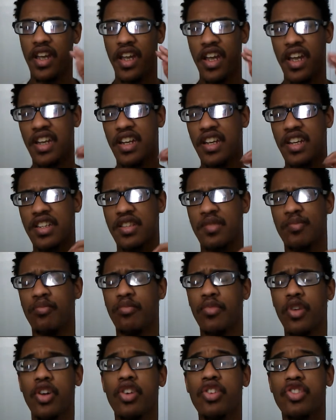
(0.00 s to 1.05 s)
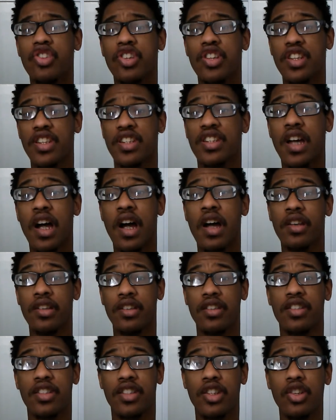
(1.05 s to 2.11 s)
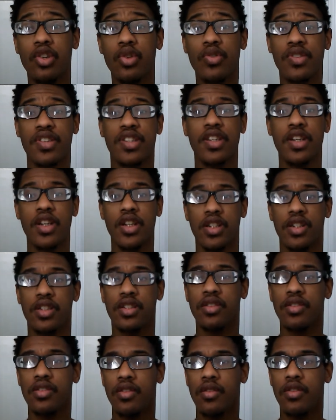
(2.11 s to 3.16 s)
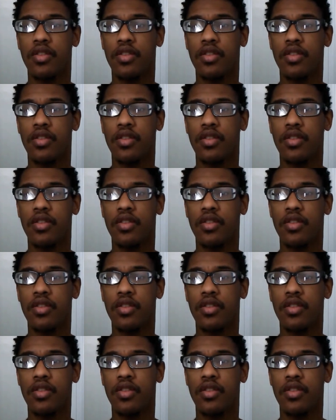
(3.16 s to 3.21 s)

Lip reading: and as much as I still say